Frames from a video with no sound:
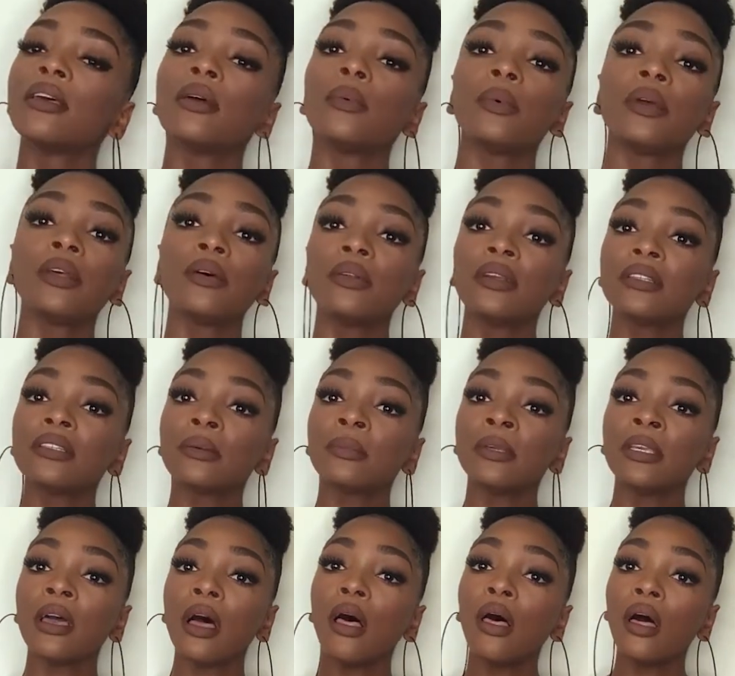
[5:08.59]
We don't need to
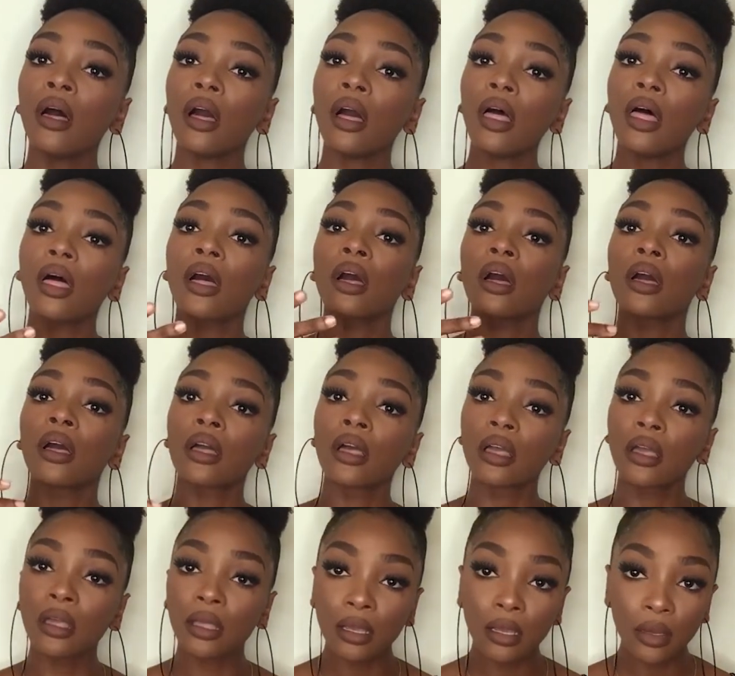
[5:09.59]
be
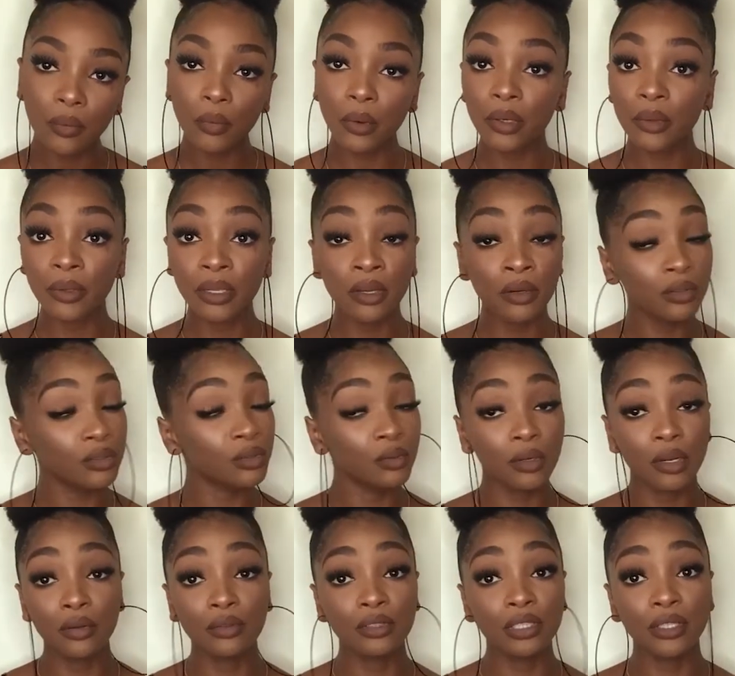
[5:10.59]
when we go too
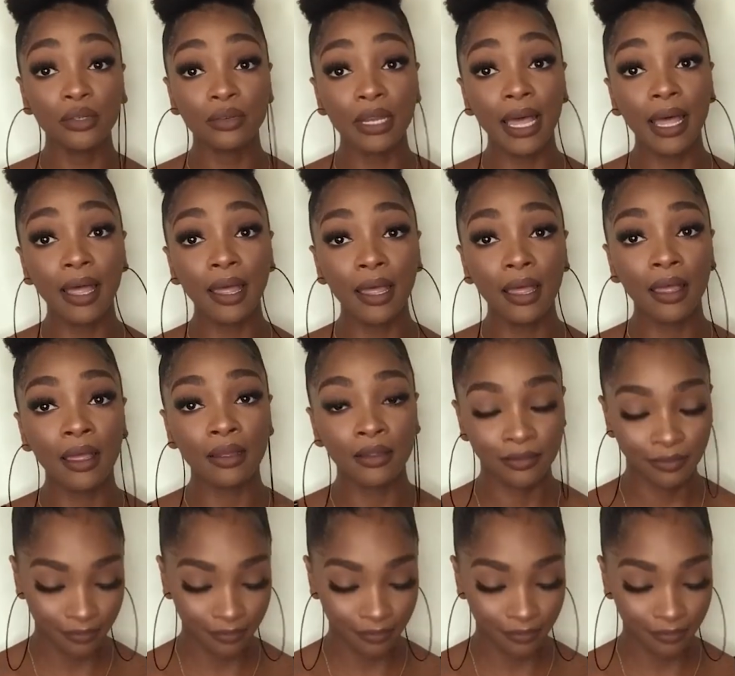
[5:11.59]
close to you. Nah.